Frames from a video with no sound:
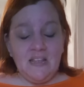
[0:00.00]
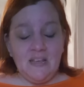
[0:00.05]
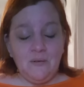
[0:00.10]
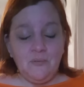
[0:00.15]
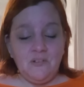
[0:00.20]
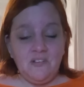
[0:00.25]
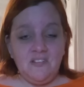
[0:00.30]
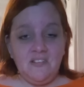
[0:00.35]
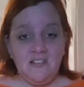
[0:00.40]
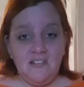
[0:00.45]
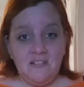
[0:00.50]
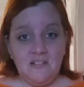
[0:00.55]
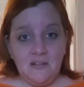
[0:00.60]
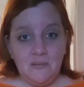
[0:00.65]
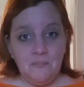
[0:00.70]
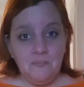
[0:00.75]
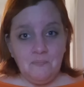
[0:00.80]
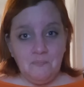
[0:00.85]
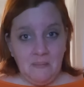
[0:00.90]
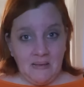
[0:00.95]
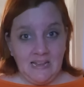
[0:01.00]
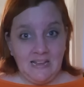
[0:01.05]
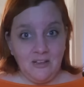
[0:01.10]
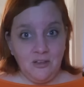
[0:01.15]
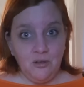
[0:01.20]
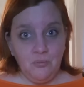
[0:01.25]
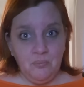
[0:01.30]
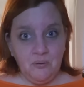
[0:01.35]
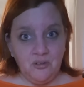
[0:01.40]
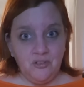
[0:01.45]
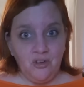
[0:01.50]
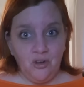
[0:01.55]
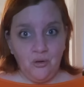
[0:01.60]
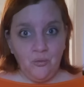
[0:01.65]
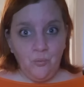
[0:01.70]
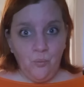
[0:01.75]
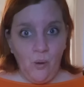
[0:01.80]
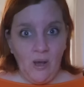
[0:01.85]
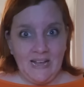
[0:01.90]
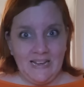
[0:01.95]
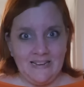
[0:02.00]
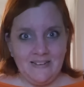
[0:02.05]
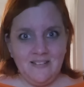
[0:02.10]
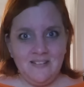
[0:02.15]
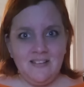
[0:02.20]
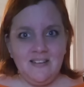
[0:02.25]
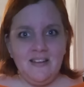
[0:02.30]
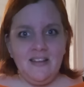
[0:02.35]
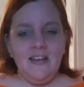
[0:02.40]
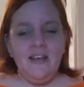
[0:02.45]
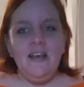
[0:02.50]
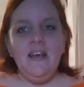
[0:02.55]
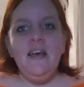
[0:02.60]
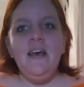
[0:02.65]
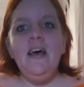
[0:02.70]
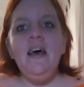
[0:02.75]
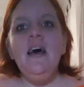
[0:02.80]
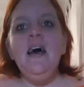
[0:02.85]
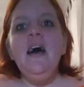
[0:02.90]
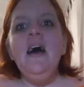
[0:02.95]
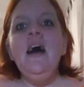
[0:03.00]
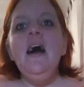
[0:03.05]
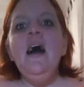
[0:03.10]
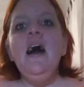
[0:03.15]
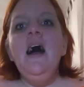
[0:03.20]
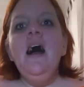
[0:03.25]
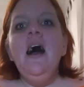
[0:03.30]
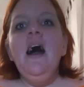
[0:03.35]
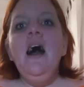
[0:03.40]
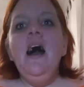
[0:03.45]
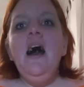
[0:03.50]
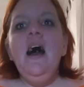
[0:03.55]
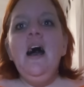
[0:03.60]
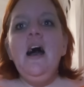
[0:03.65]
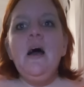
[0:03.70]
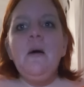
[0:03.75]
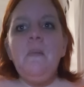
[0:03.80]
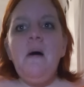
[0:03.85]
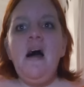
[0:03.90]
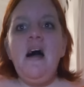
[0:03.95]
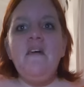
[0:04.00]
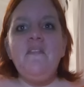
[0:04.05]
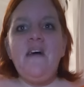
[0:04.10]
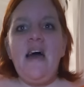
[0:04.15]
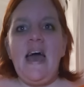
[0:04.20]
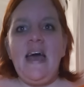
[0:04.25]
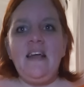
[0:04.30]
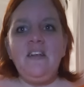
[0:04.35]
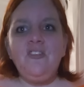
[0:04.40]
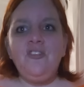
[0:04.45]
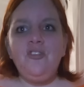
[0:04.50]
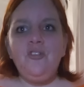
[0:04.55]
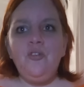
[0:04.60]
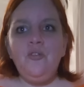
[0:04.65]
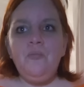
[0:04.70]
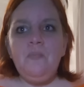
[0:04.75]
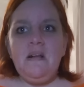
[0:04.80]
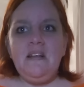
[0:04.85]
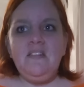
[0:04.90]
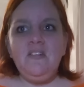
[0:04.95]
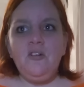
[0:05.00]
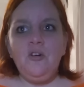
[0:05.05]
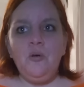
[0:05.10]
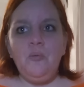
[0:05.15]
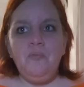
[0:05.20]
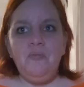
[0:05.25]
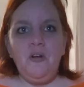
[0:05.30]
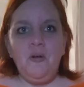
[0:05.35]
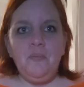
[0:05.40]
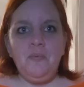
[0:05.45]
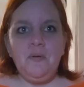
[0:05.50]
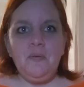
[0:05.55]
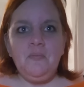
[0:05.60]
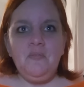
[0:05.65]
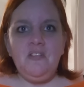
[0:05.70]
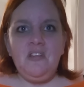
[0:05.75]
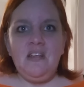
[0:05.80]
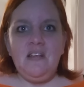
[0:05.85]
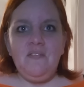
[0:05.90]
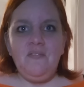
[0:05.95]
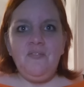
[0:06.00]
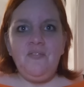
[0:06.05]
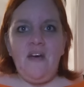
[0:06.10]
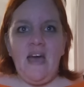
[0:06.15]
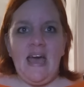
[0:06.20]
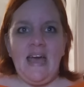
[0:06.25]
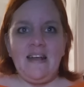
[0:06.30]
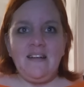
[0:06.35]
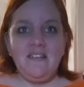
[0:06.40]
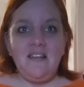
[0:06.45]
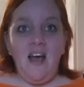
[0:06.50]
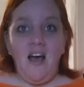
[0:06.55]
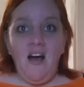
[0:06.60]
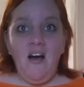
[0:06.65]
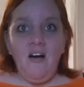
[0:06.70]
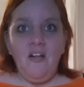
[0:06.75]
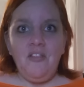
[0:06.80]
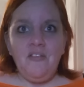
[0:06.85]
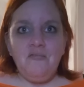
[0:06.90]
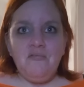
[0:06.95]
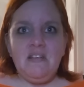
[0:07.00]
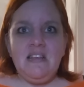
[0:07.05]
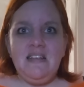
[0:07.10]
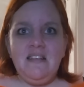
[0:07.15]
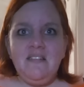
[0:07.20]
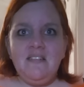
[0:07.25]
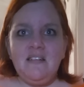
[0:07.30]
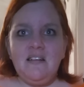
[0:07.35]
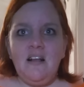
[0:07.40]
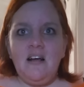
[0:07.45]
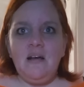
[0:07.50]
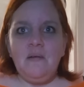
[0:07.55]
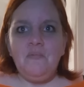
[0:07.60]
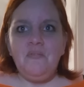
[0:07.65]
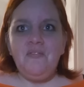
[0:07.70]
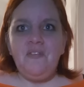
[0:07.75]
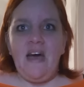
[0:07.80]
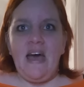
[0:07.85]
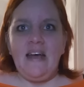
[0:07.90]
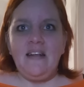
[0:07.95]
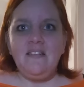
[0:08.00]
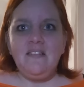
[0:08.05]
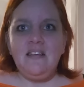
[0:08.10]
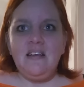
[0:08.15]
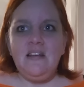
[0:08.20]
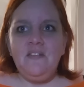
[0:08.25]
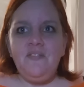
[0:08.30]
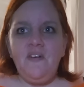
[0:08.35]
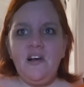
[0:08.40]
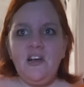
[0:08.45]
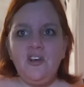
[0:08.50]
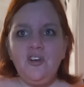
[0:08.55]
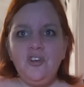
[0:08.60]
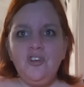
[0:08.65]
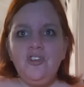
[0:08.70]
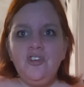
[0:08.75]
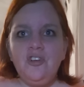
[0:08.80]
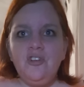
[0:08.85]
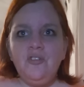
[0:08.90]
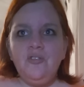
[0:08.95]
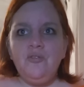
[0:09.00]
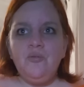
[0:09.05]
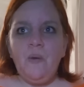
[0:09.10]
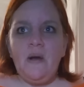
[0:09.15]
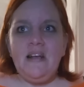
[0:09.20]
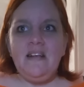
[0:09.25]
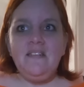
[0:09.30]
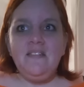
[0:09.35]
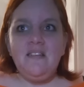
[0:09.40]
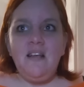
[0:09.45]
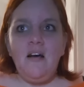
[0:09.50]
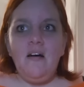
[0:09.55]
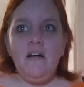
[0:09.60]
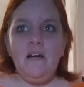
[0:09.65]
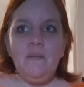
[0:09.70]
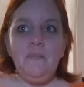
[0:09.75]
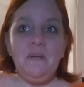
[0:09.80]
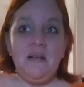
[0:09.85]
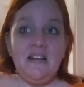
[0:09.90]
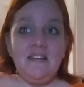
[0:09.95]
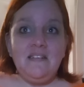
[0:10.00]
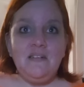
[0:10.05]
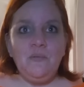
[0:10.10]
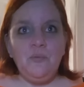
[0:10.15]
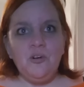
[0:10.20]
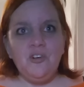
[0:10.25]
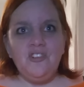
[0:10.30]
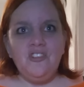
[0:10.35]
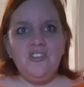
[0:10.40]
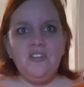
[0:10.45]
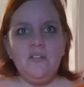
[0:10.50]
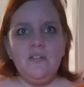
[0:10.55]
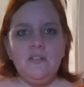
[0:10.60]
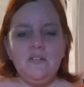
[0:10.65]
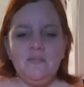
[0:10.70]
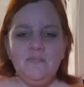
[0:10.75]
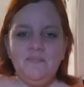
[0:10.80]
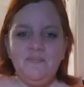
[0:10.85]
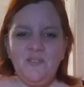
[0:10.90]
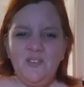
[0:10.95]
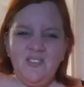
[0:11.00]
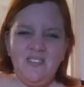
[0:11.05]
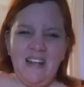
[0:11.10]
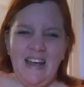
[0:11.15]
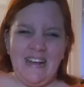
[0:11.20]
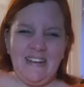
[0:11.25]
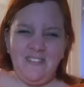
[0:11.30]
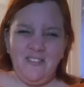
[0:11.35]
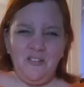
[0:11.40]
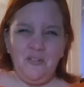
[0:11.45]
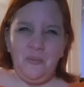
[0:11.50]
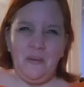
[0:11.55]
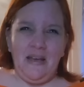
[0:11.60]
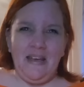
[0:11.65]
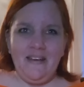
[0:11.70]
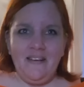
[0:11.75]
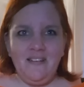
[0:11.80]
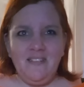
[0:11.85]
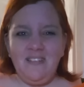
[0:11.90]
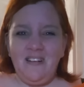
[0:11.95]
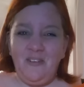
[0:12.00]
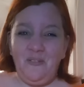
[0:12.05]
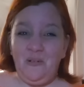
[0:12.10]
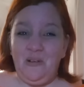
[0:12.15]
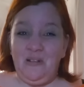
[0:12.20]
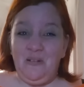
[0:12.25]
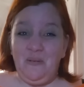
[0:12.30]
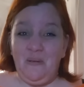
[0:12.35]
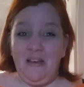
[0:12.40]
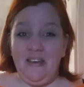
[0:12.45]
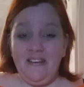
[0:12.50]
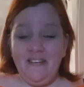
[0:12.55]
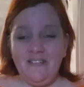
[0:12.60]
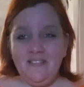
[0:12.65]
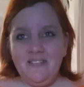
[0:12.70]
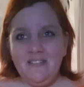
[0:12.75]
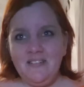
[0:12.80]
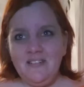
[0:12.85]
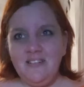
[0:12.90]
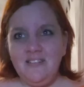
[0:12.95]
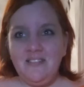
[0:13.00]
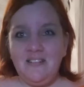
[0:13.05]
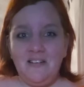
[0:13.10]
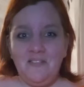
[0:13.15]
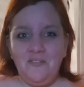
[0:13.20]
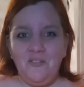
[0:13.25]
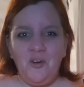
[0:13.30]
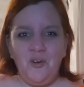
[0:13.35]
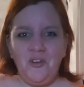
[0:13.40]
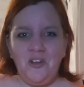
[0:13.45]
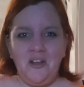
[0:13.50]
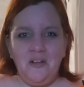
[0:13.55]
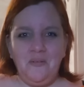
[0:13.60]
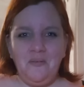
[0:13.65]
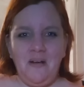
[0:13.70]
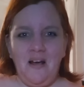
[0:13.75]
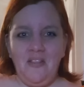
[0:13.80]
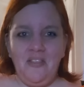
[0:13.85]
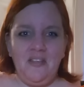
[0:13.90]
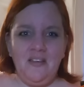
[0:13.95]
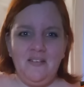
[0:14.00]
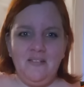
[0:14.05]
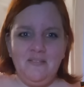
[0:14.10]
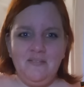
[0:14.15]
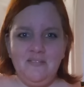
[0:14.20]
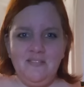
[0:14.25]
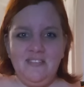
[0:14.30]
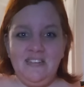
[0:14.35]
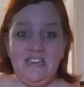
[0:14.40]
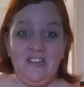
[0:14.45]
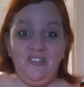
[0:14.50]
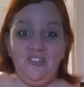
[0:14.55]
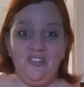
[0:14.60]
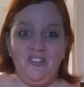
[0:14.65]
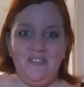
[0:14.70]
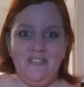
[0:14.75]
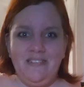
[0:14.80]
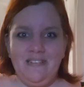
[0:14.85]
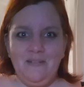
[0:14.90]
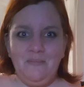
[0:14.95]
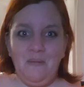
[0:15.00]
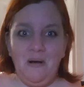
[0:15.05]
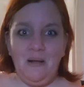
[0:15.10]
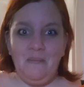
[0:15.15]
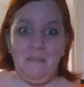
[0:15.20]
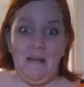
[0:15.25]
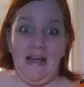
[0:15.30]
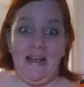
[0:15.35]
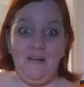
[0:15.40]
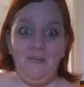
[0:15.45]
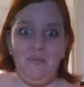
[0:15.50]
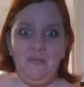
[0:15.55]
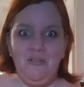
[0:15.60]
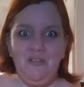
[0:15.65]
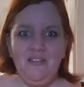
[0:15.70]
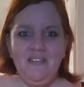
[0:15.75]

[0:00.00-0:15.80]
illnesses that make you put on weight. I have actual medical problems that, in fact, are the reason I'm fat. And if I could lose weight, I bloody would. Because I had to swear, because I always swear, because I've got no other diction in my mouth.